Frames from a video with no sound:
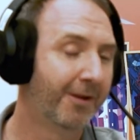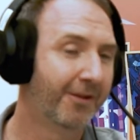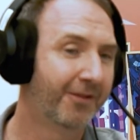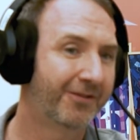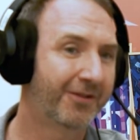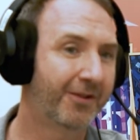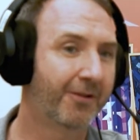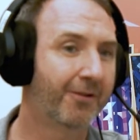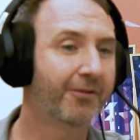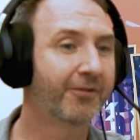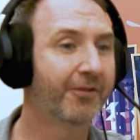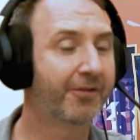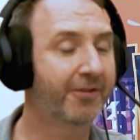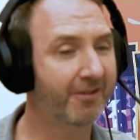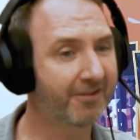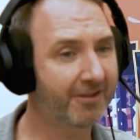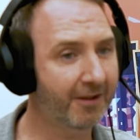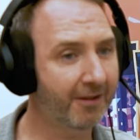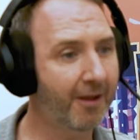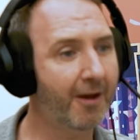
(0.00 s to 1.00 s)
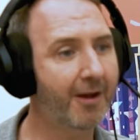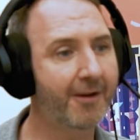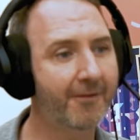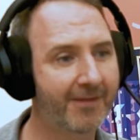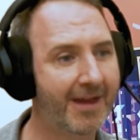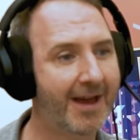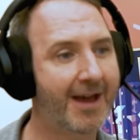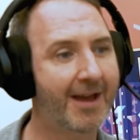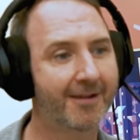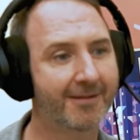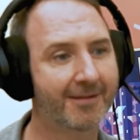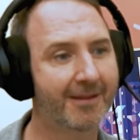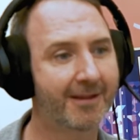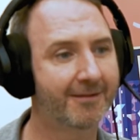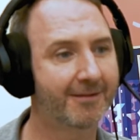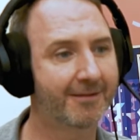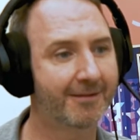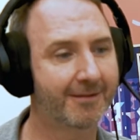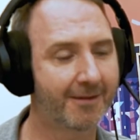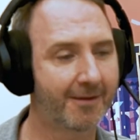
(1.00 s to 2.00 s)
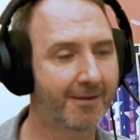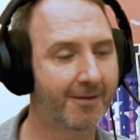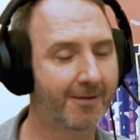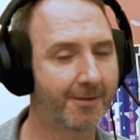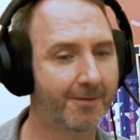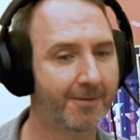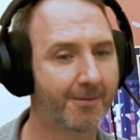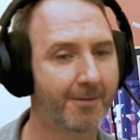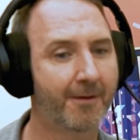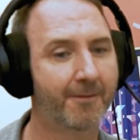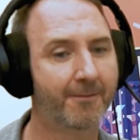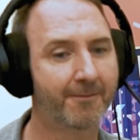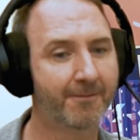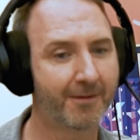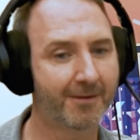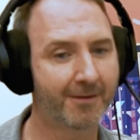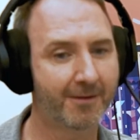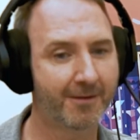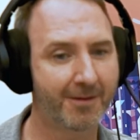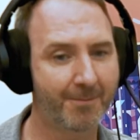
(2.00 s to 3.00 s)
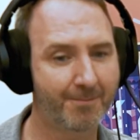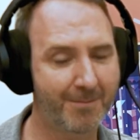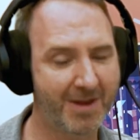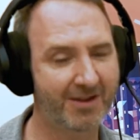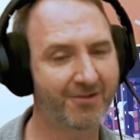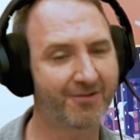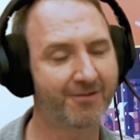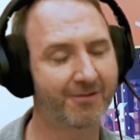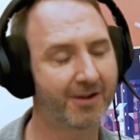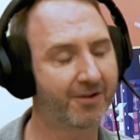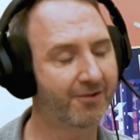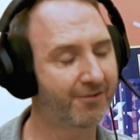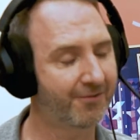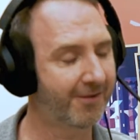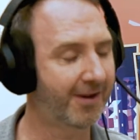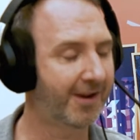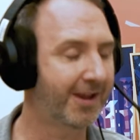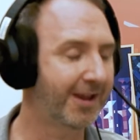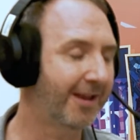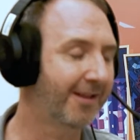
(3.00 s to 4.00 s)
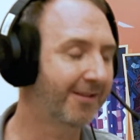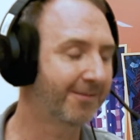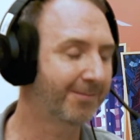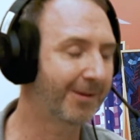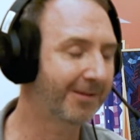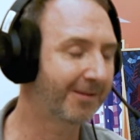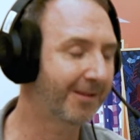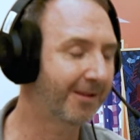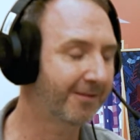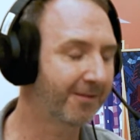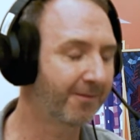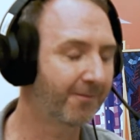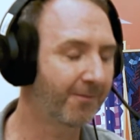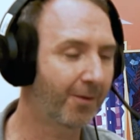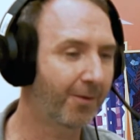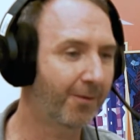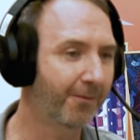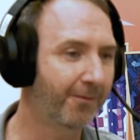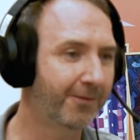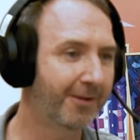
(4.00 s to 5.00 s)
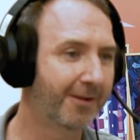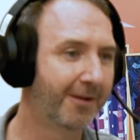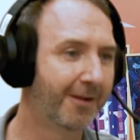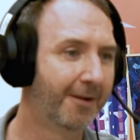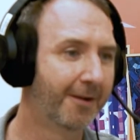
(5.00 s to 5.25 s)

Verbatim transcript: So, so there's a lot of that that's uh, of the, the mentoring and training aspect that's involved.